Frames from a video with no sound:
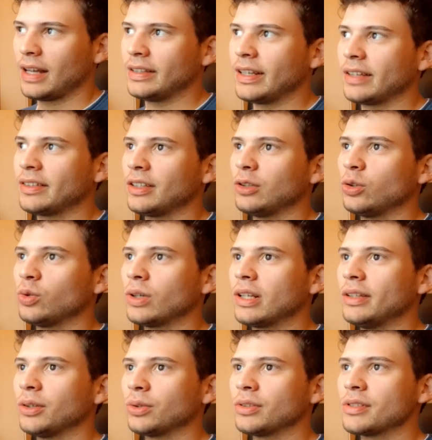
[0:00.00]
And yeah, I think you'll quickly
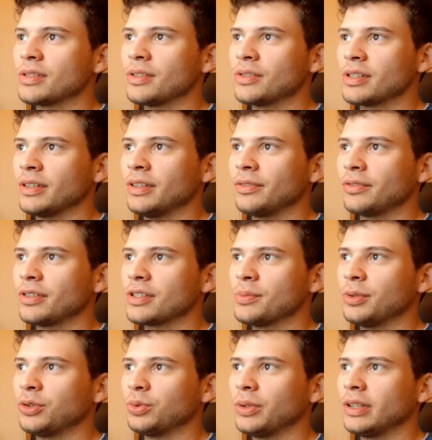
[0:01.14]
notice there's a difference
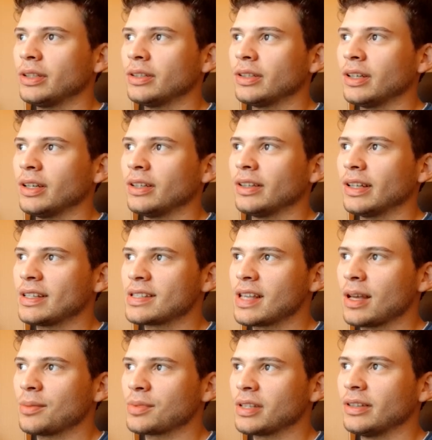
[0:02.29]
between the
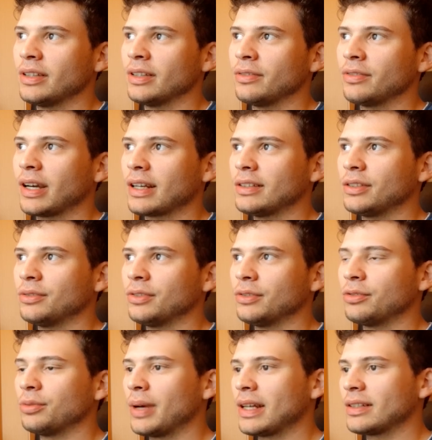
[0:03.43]
exams at the Faculty of
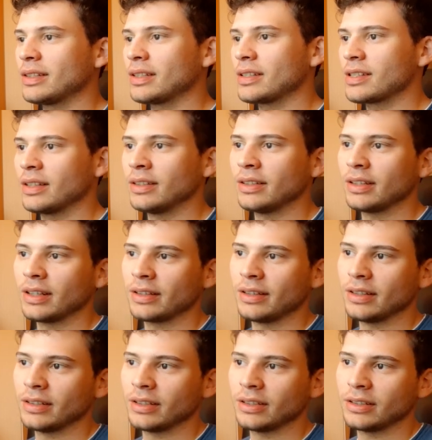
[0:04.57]
Informatics and at
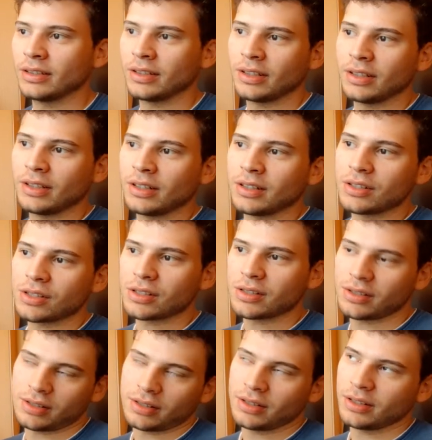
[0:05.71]
the
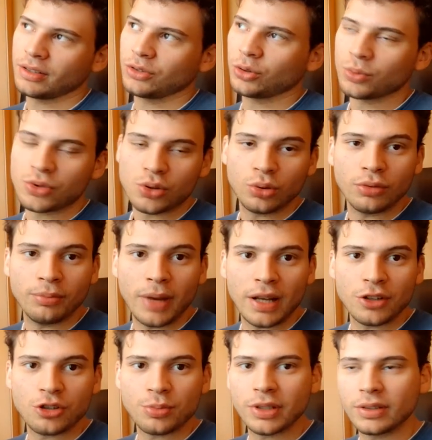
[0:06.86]
uh, School of
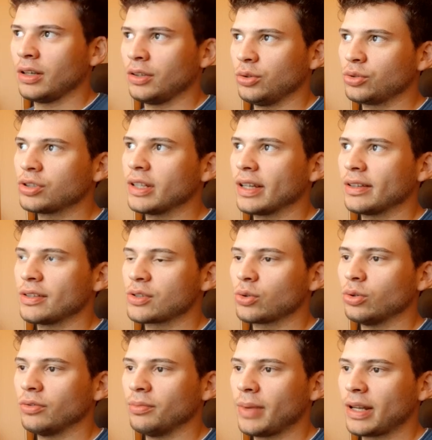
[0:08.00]
Management, usually at the
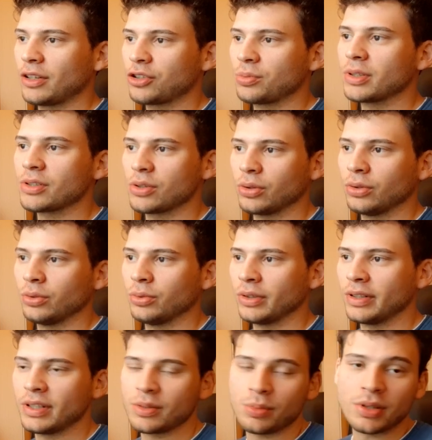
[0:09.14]
School of Management. So
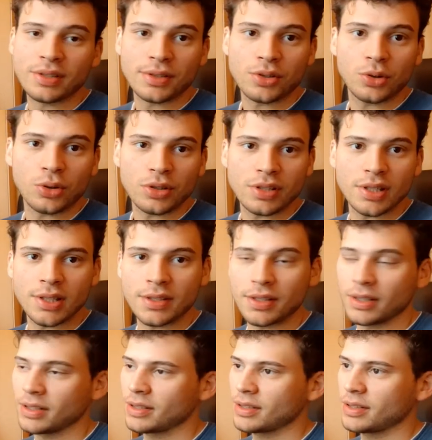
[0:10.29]
with these business courses,
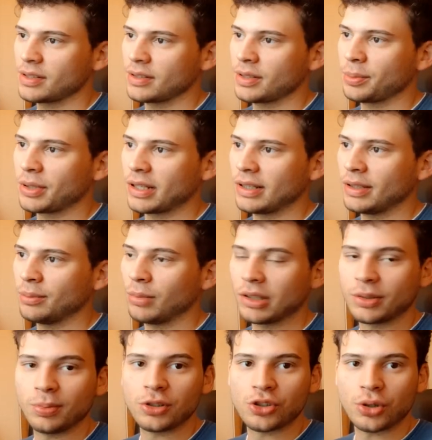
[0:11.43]
it's typically
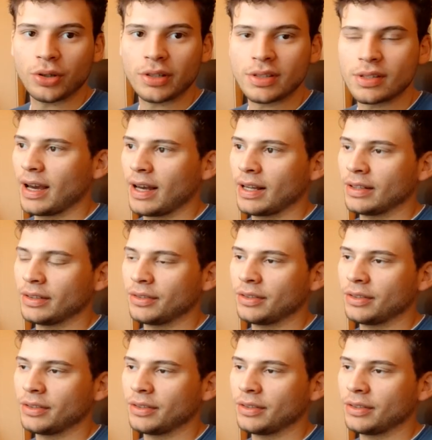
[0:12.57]
multiple choice and